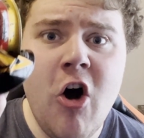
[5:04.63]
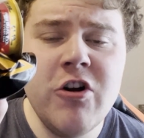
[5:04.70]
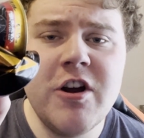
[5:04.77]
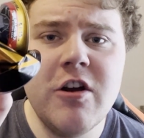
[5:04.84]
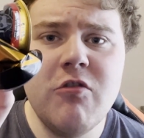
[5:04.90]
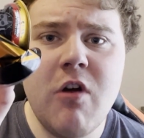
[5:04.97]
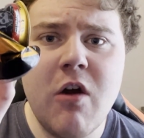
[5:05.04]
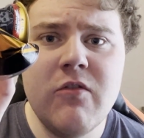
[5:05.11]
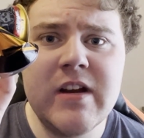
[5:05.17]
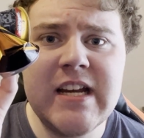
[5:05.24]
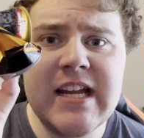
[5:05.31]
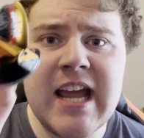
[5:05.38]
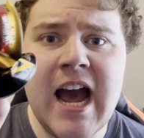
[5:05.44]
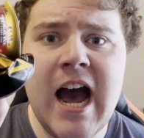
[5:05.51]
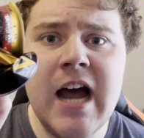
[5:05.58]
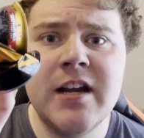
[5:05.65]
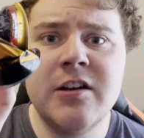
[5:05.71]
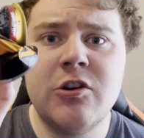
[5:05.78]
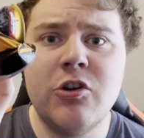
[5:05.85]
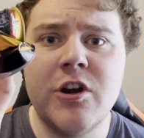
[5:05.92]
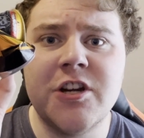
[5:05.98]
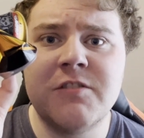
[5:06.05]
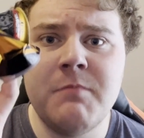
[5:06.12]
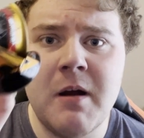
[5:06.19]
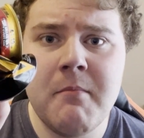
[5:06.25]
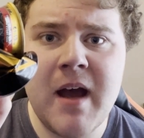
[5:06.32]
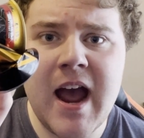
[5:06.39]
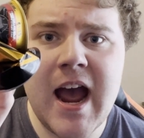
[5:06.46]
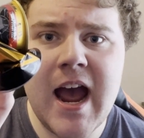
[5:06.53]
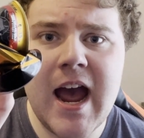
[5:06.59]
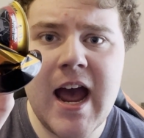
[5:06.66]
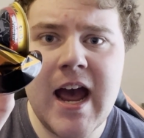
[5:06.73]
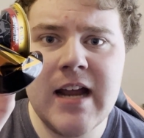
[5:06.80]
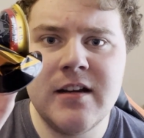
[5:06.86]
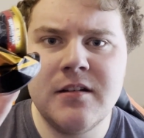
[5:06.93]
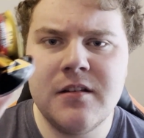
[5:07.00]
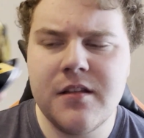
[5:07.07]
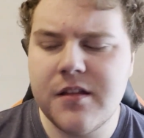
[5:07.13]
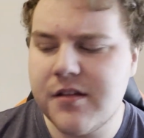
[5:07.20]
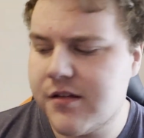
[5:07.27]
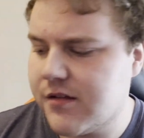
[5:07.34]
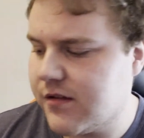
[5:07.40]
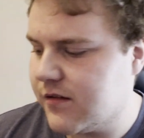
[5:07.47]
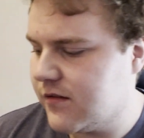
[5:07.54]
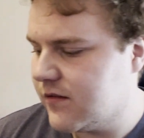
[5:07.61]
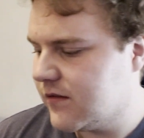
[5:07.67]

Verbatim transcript: Honorary Can Crush, my mans.